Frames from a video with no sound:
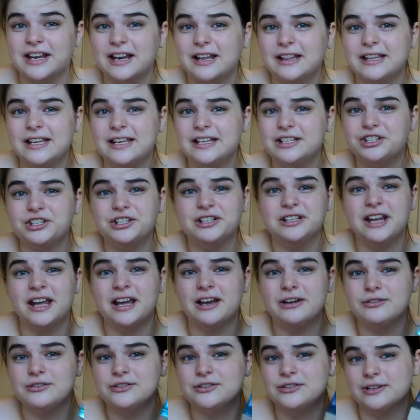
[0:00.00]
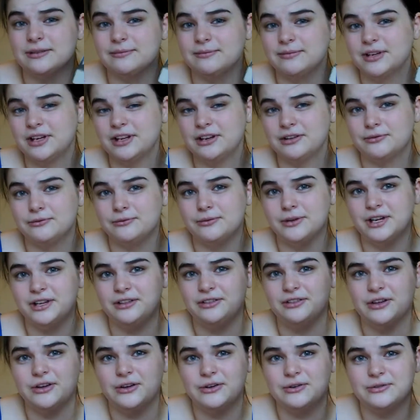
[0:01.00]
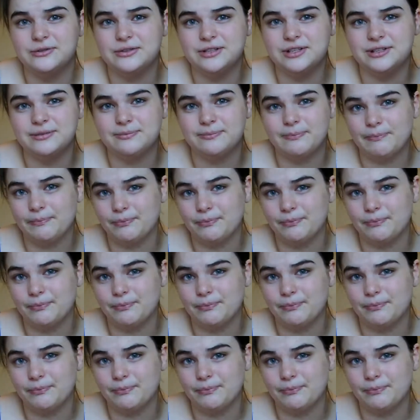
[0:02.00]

and Allegiant now, so I'm gonna read those